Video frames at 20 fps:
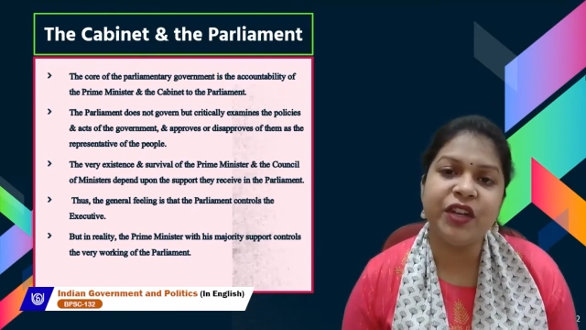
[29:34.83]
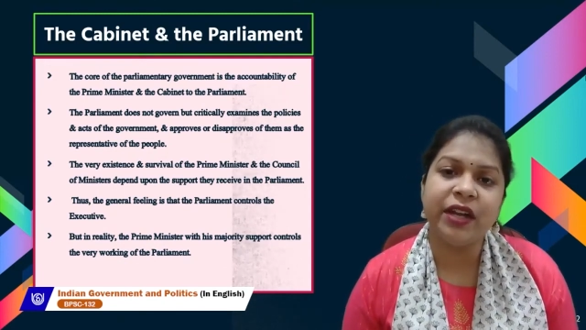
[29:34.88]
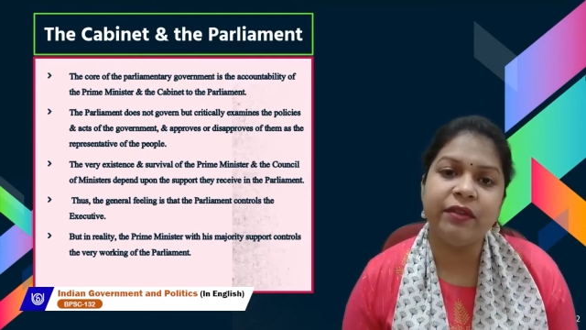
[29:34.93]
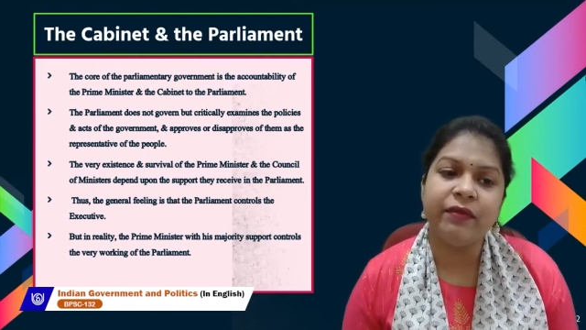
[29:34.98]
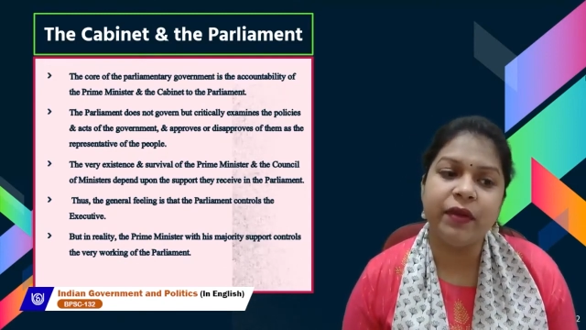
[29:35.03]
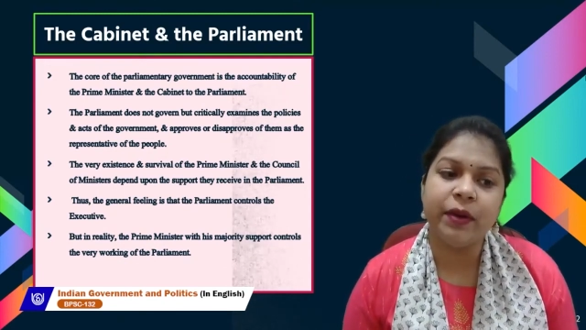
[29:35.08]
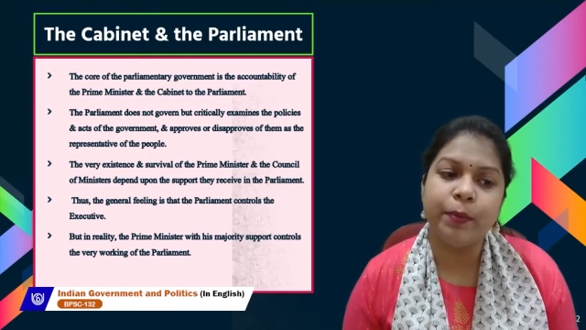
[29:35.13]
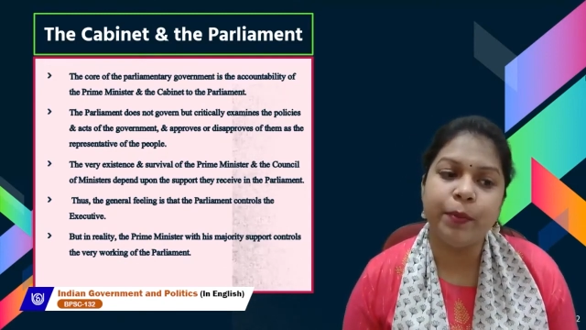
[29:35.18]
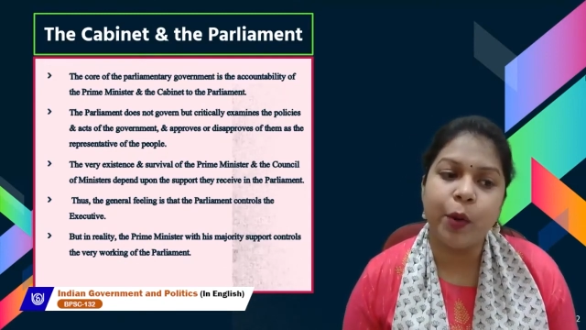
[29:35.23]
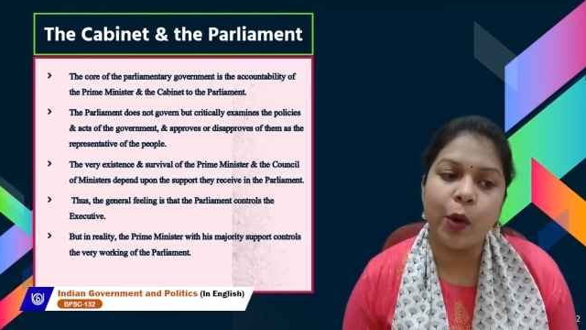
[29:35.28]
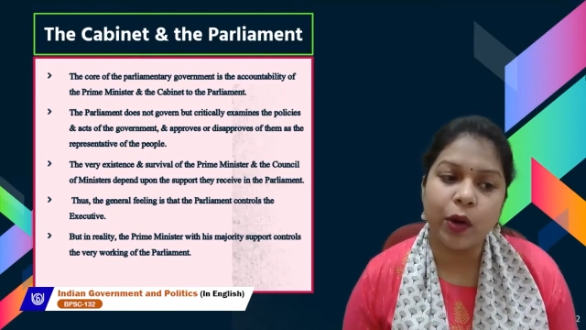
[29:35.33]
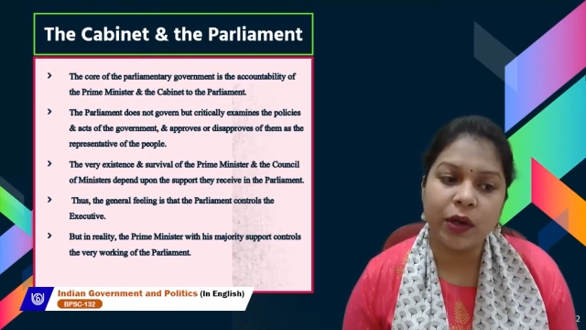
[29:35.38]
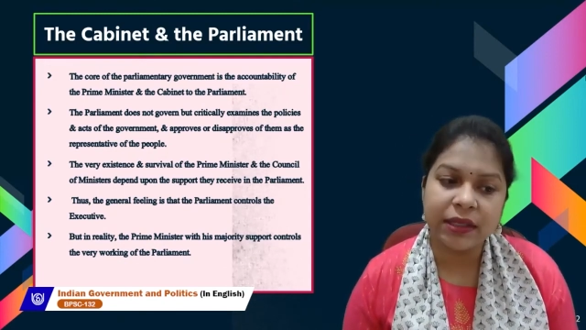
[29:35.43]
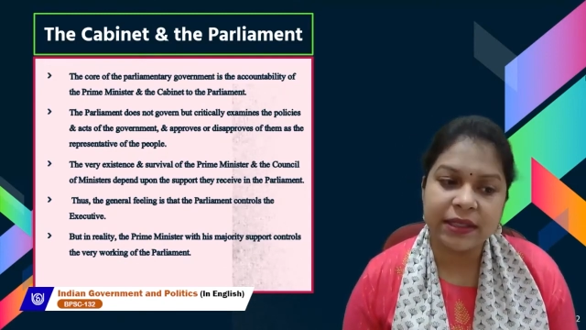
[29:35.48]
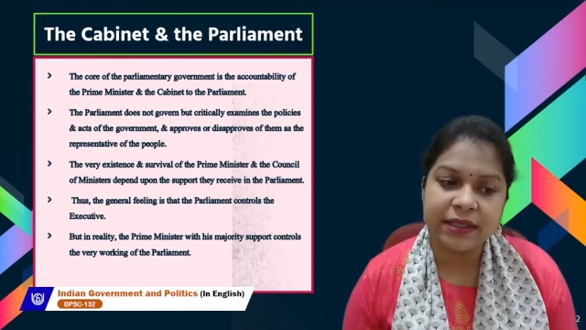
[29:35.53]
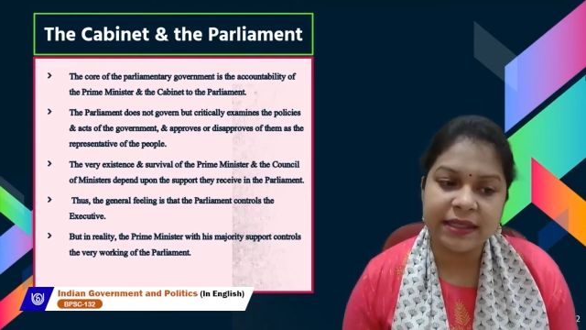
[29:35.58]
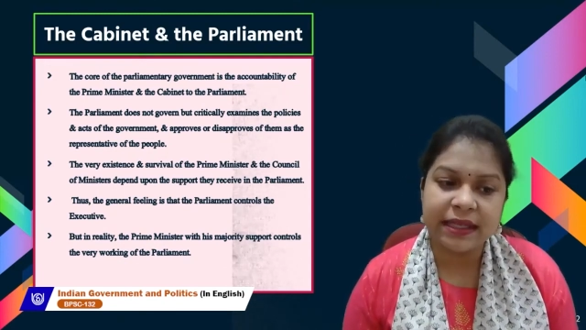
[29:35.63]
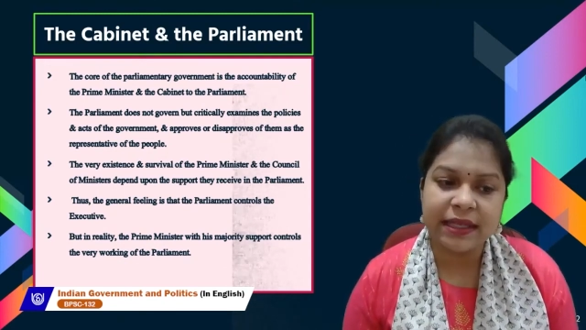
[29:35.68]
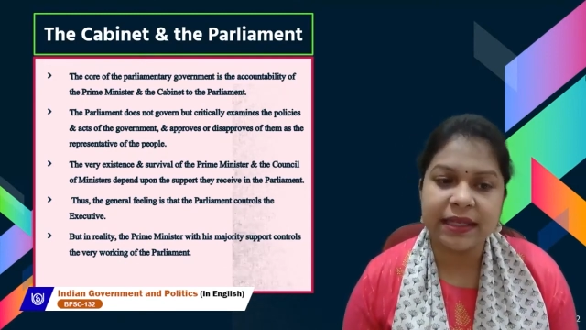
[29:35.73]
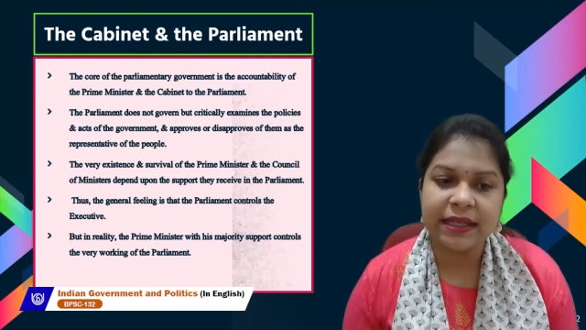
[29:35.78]
and every
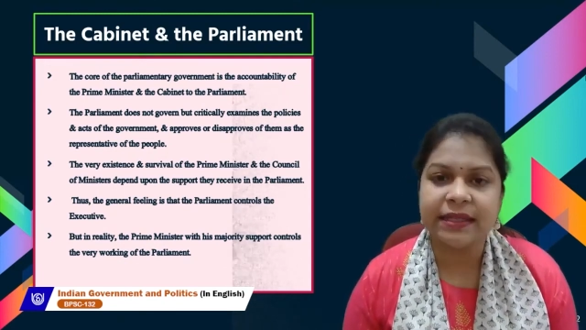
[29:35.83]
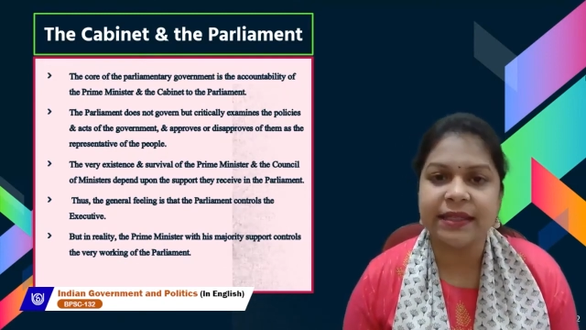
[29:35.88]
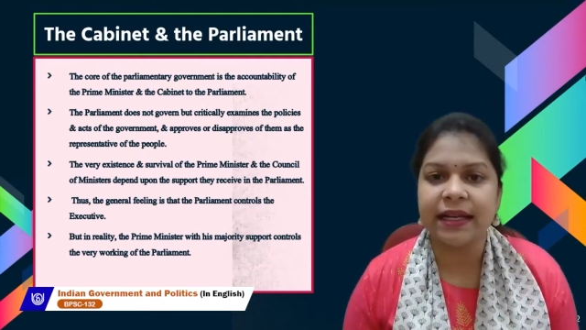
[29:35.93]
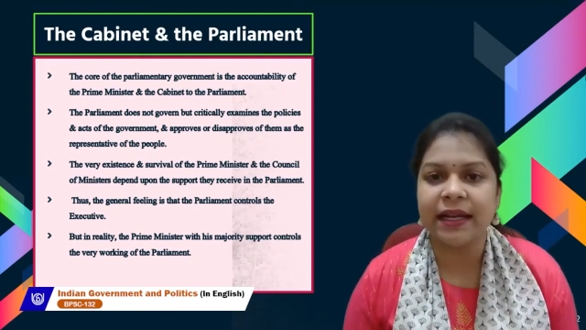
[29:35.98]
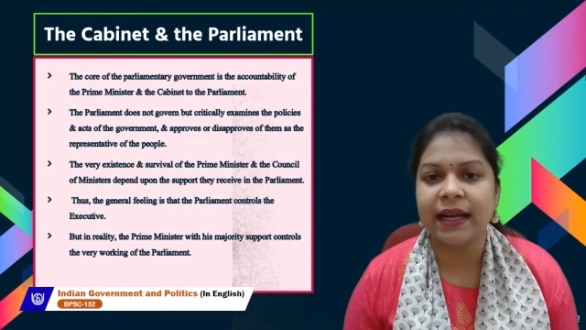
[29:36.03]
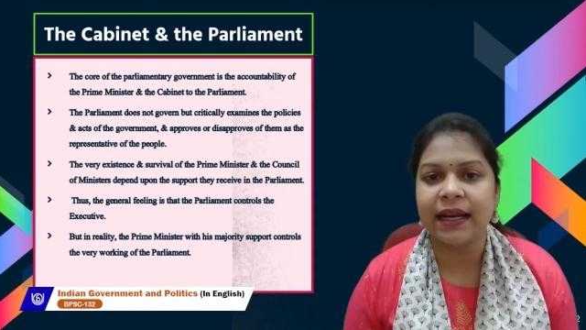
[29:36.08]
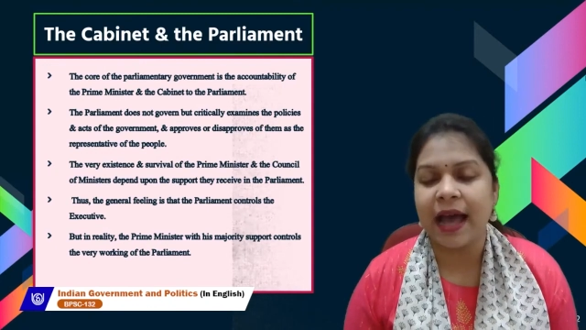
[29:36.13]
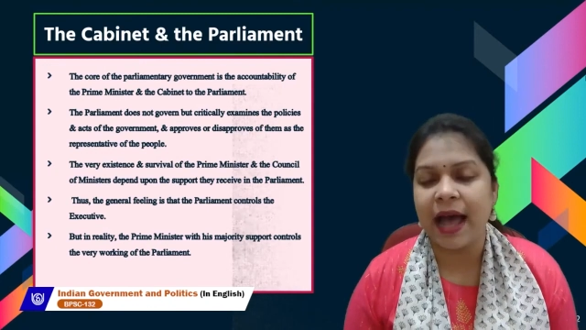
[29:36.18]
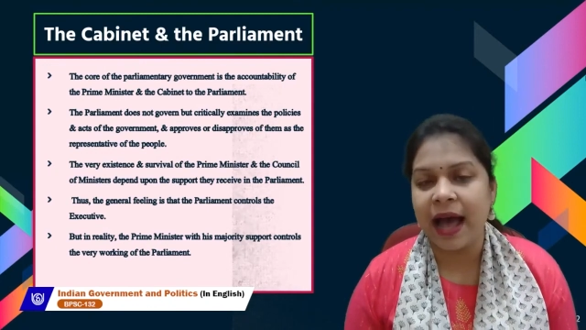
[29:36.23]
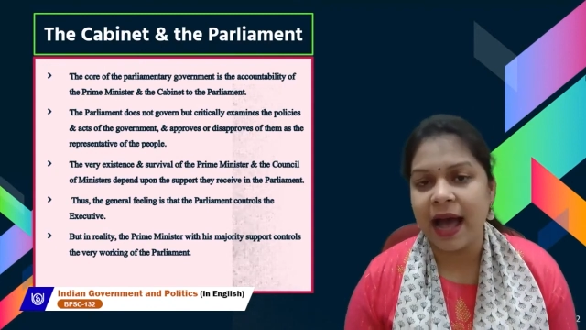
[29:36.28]
policies and